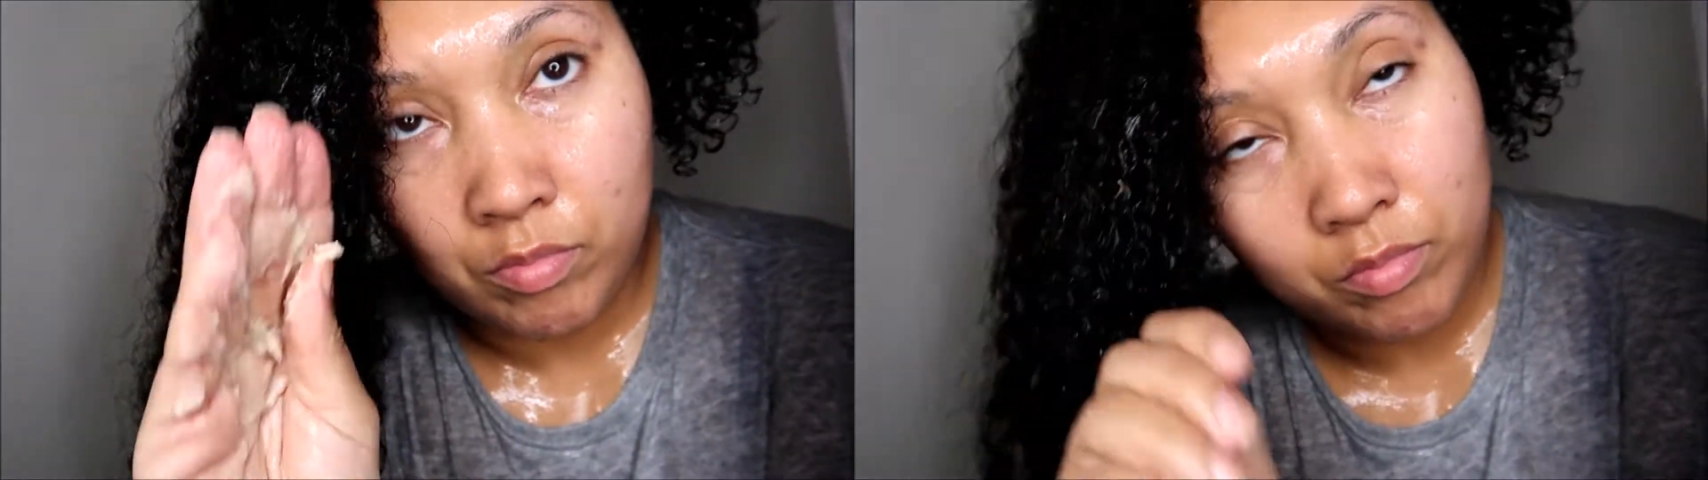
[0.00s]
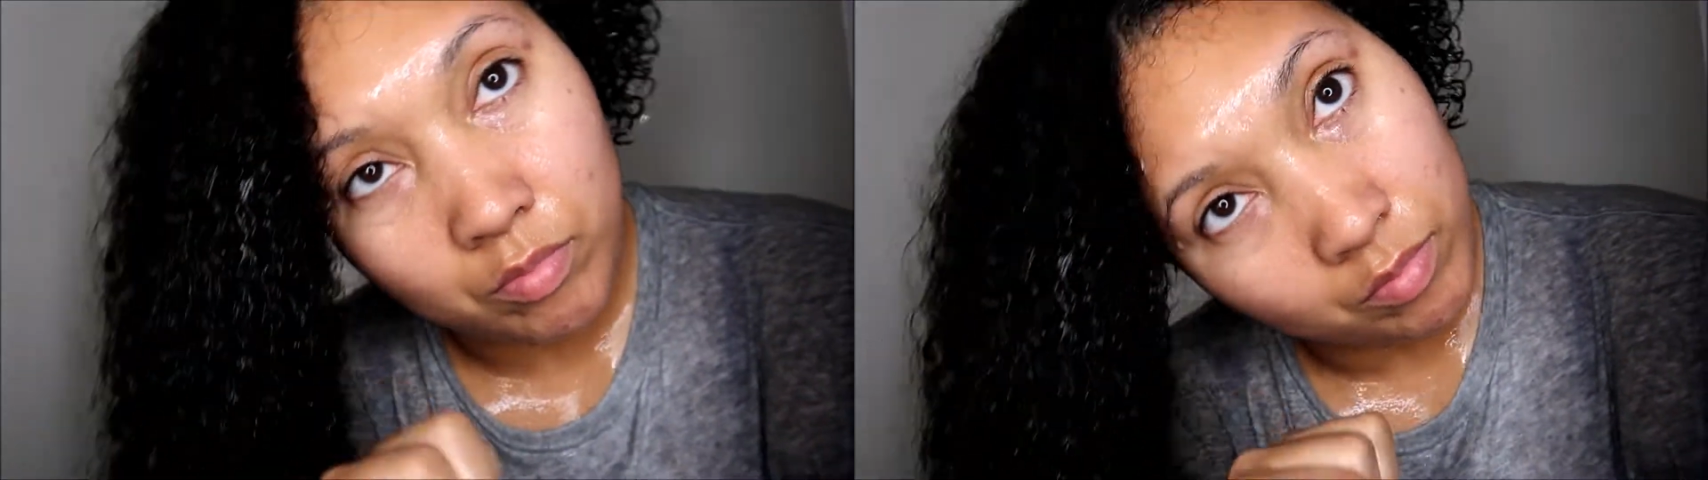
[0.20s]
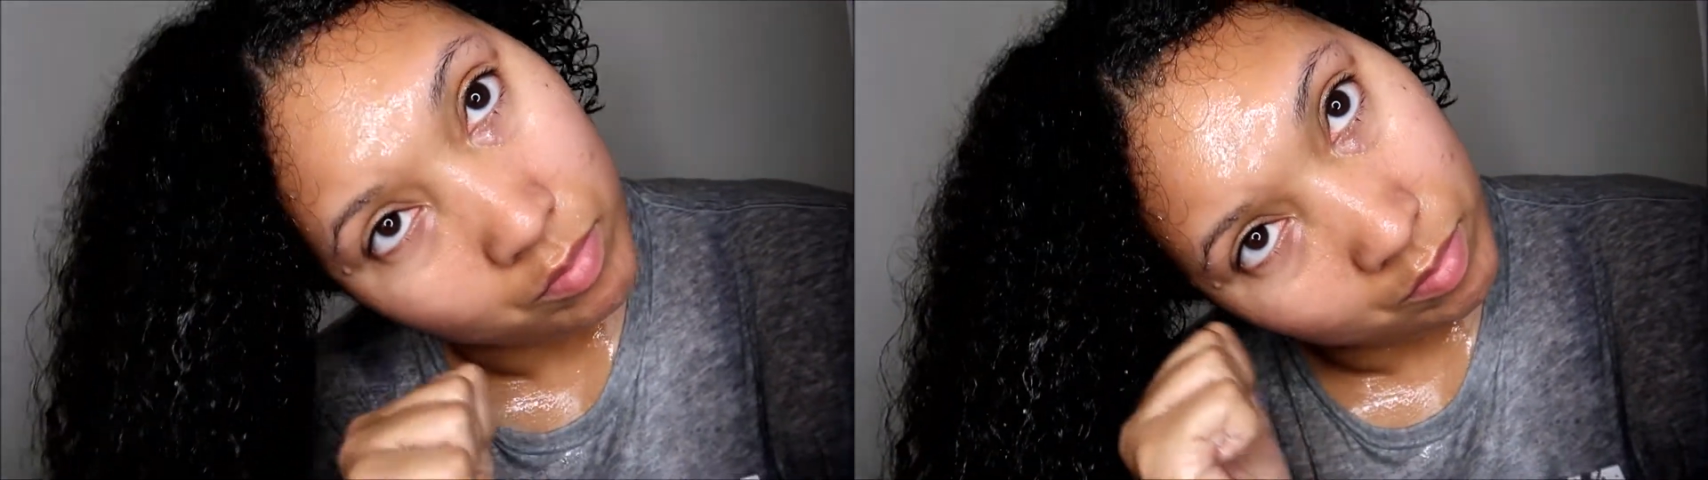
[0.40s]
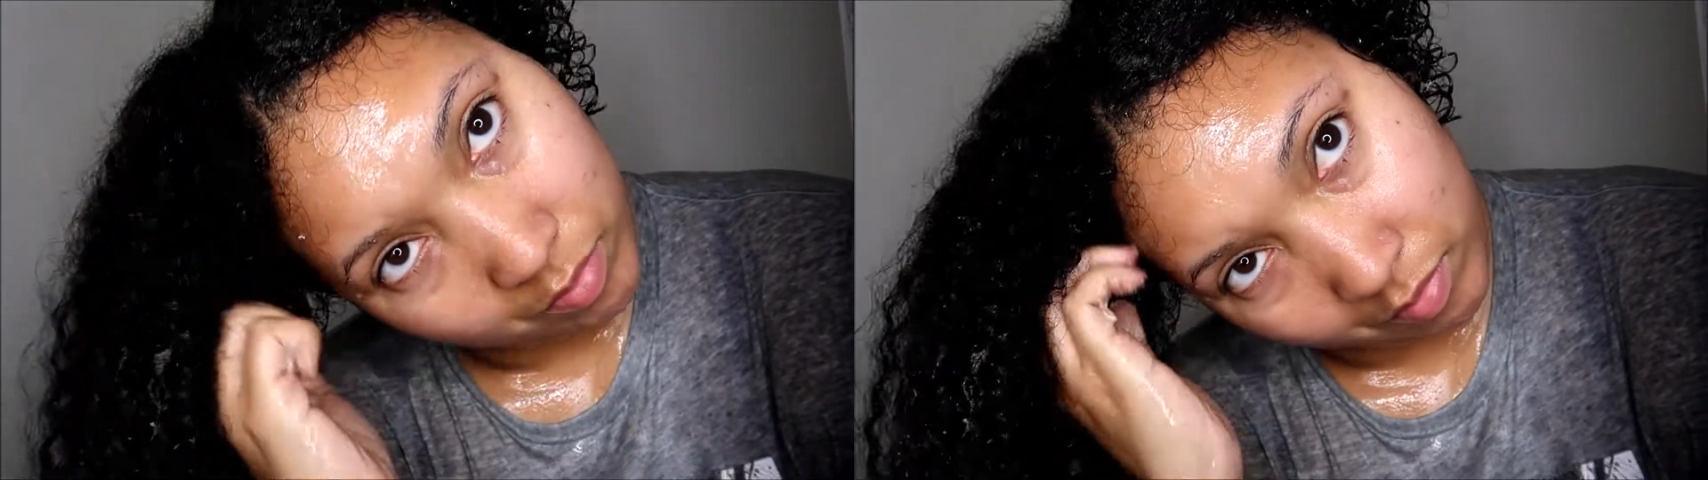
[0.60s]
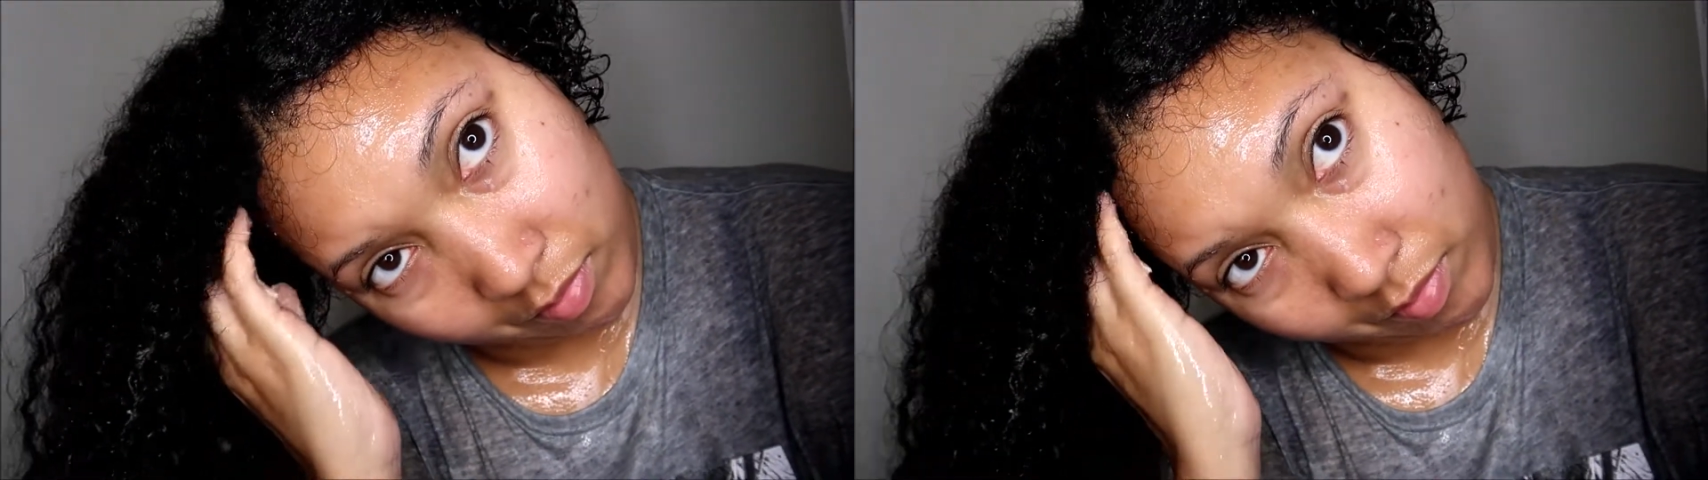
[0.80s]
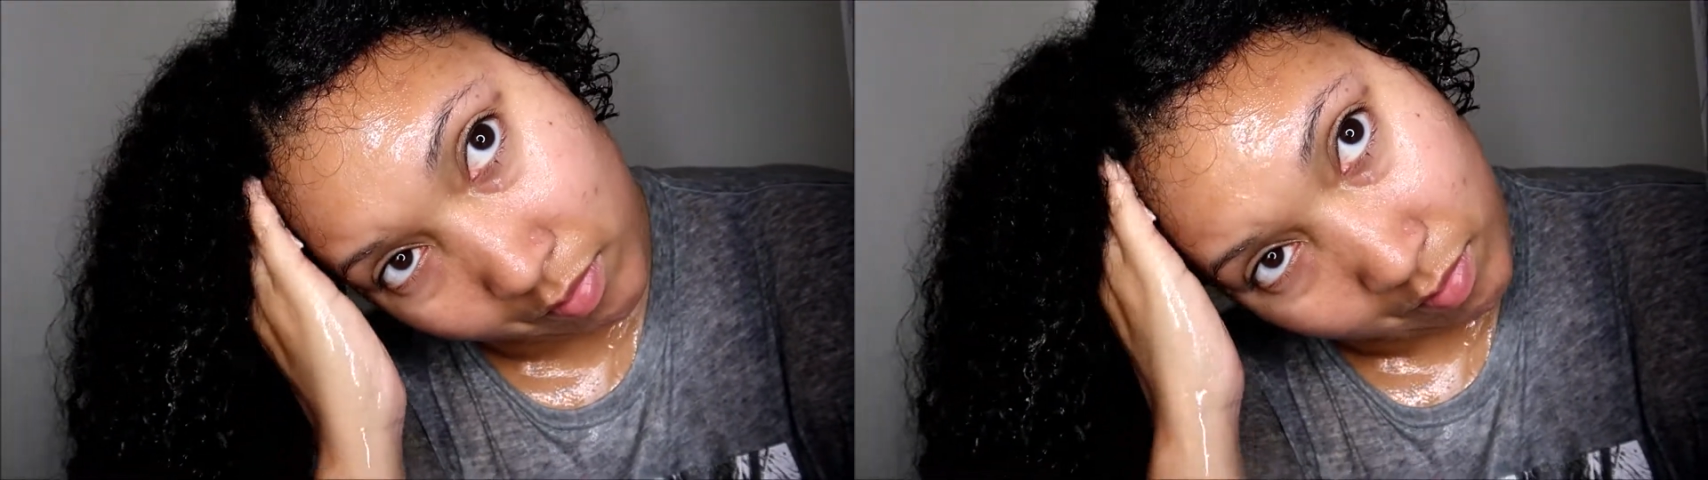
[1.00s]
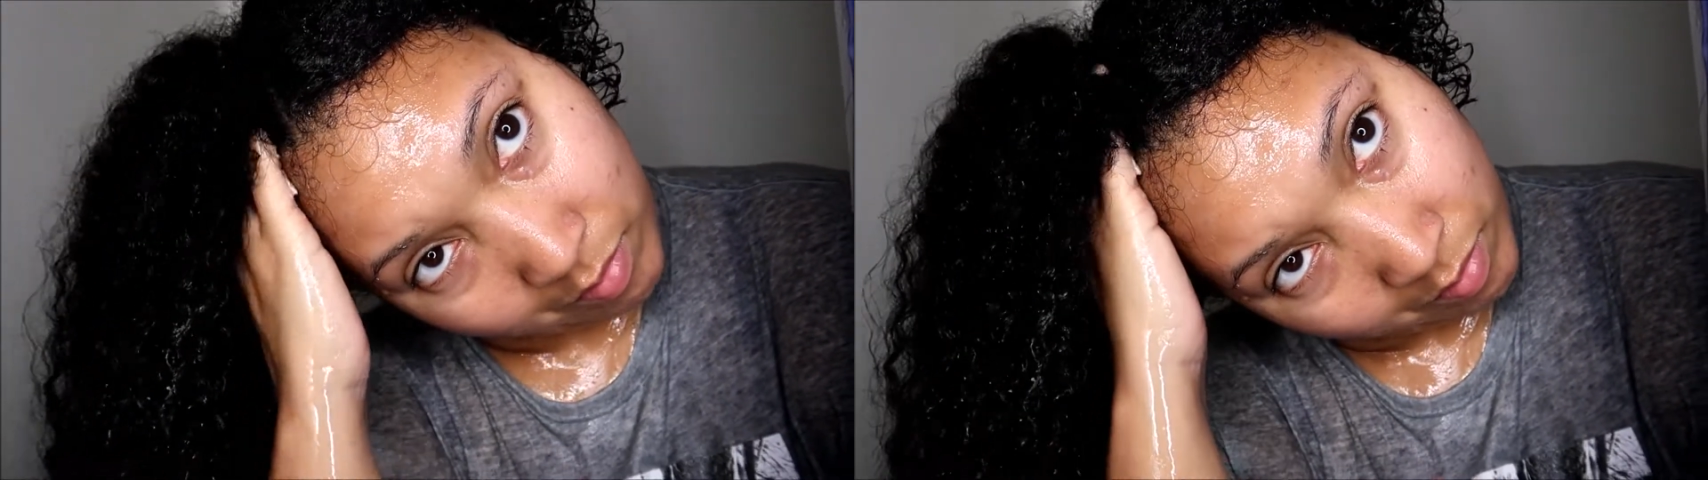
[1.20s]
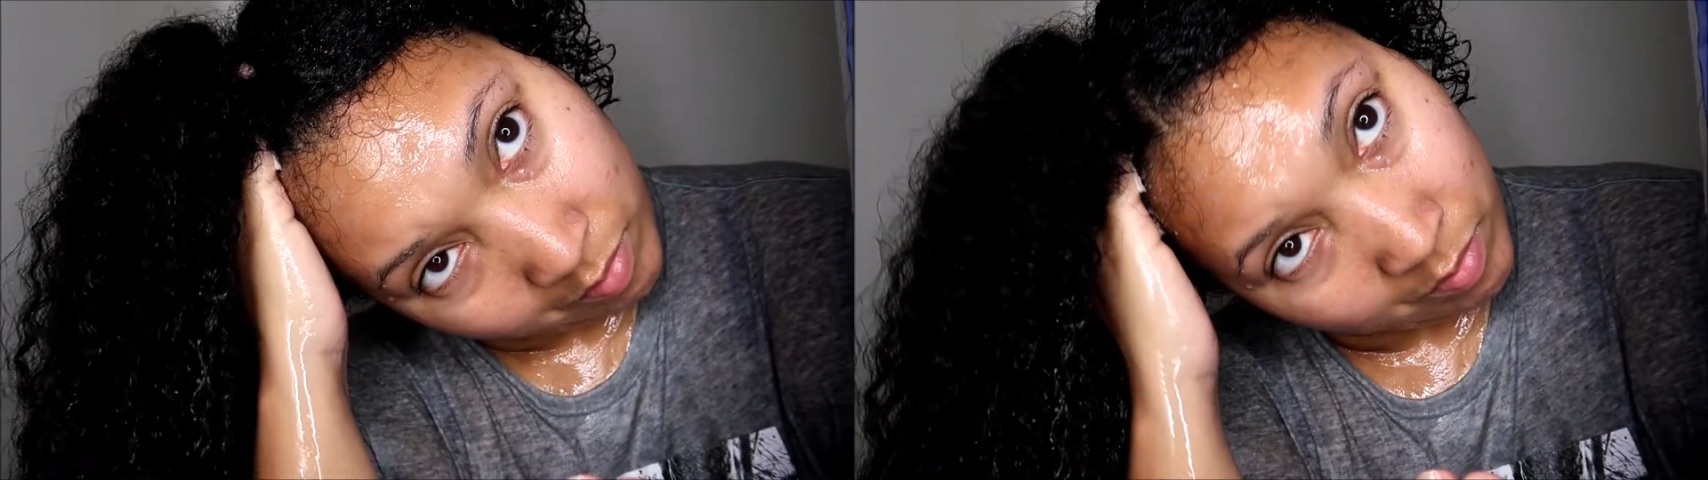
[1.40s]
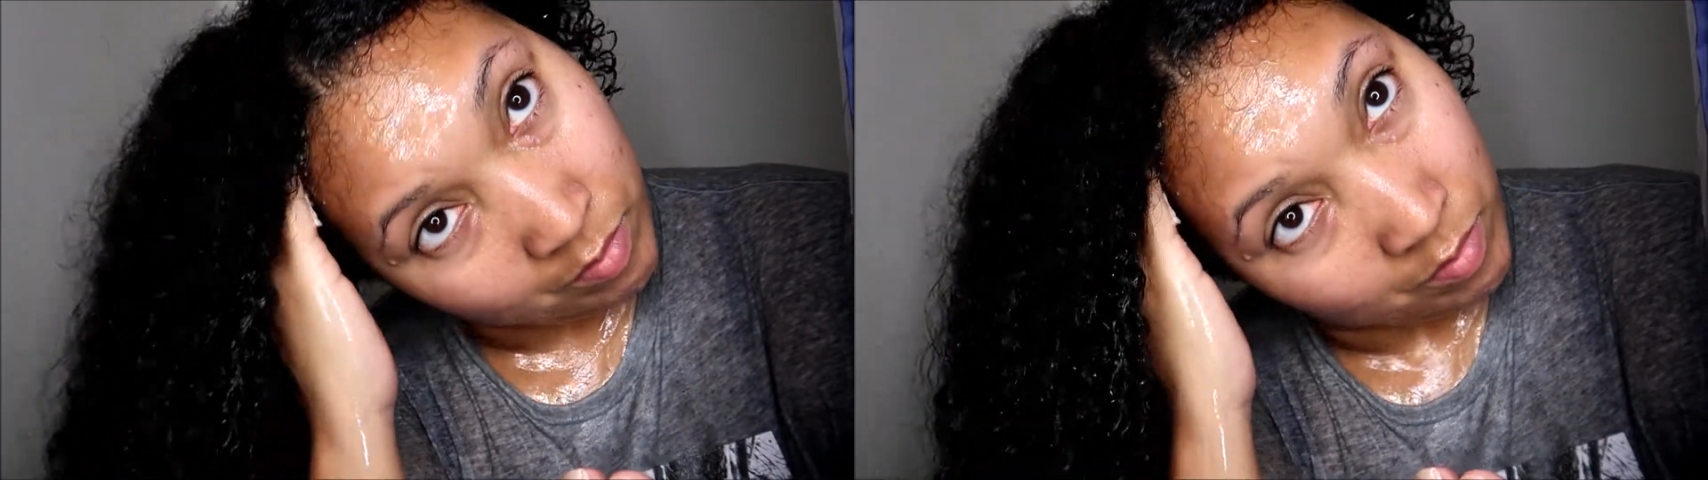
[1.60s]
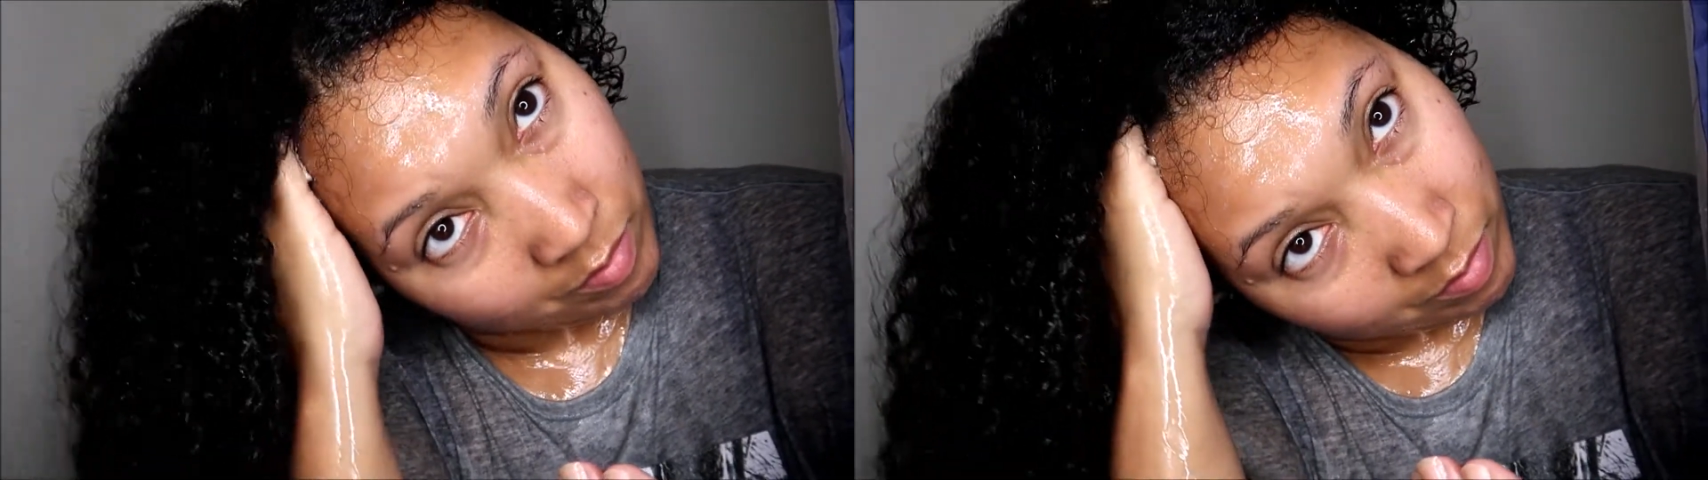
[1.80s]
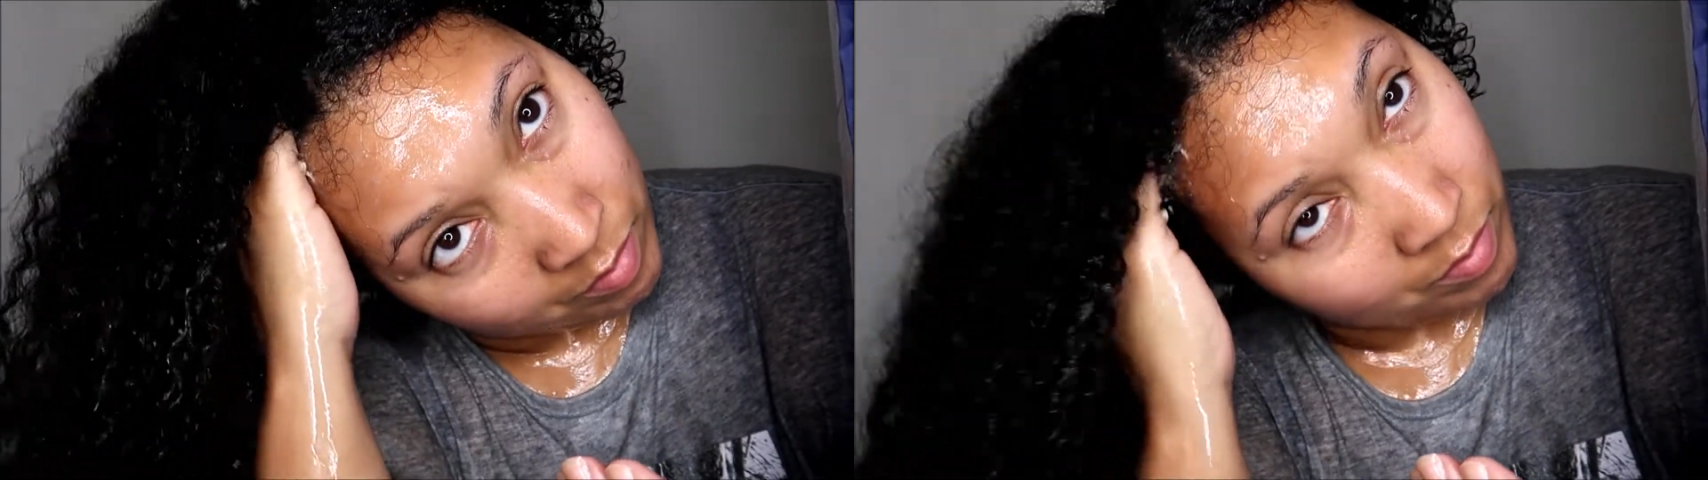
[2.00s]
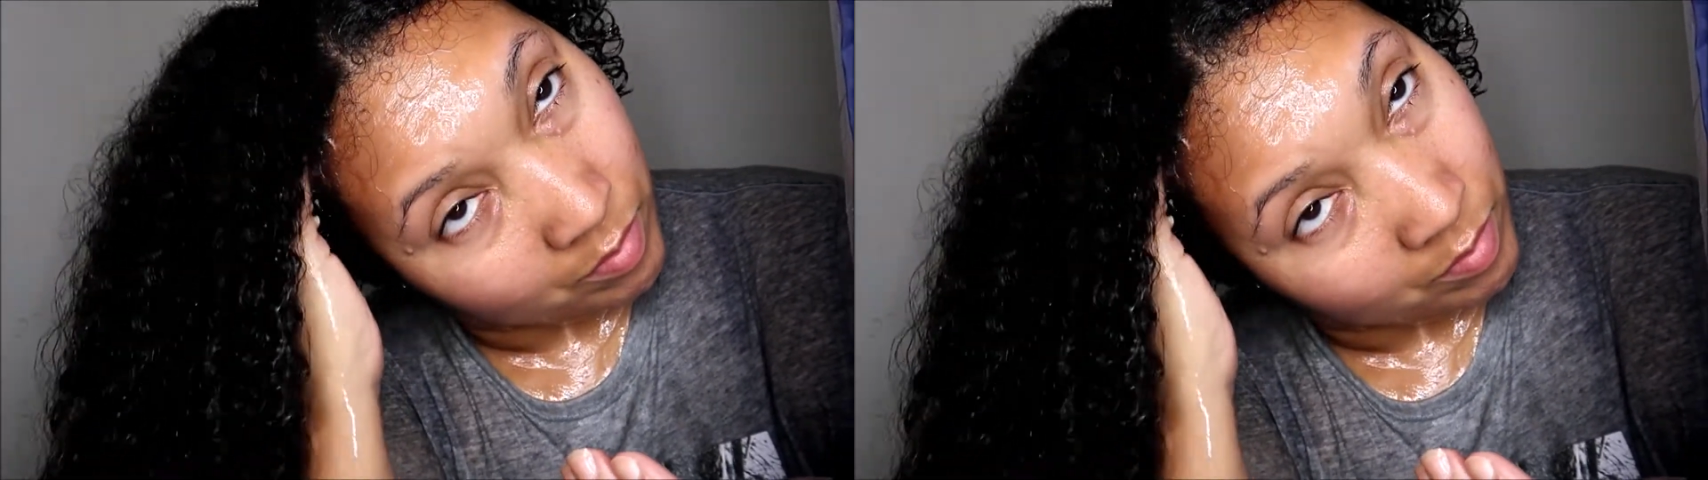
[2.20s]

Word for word: product buildup than in other sections.